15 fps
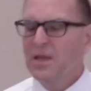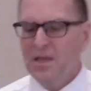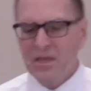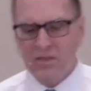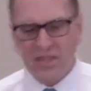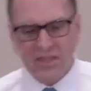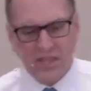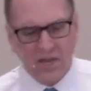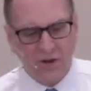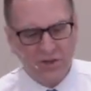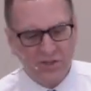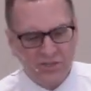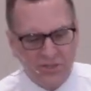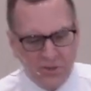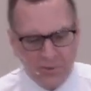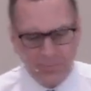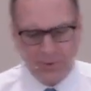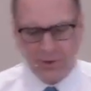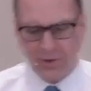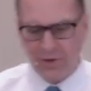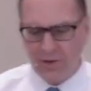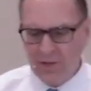that they are
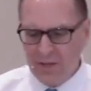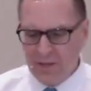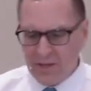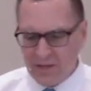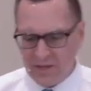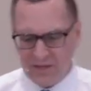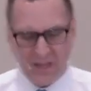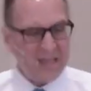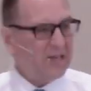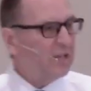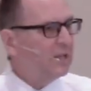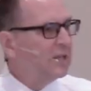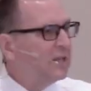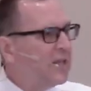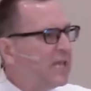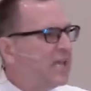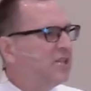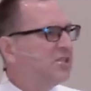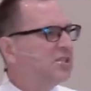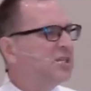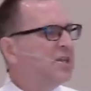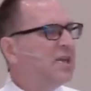super and, and
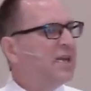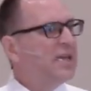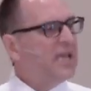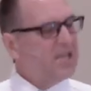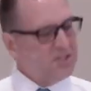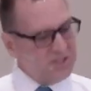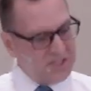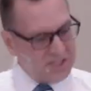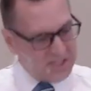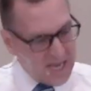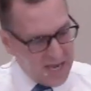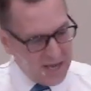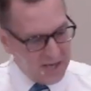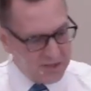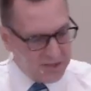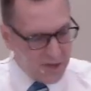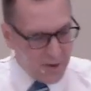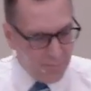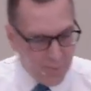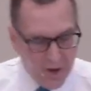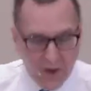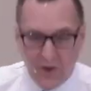elite and they can stand
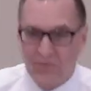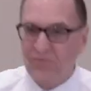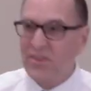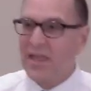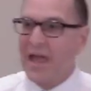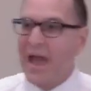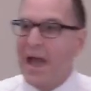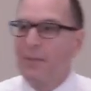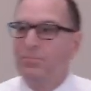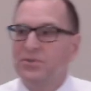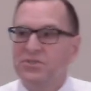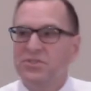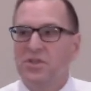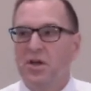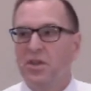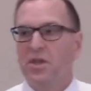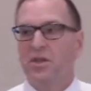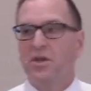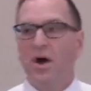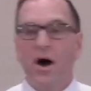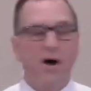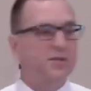above the apostolic
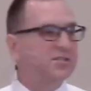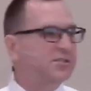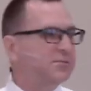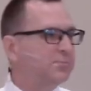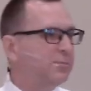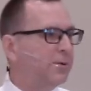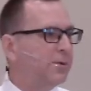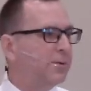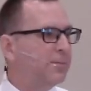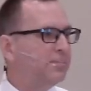gospel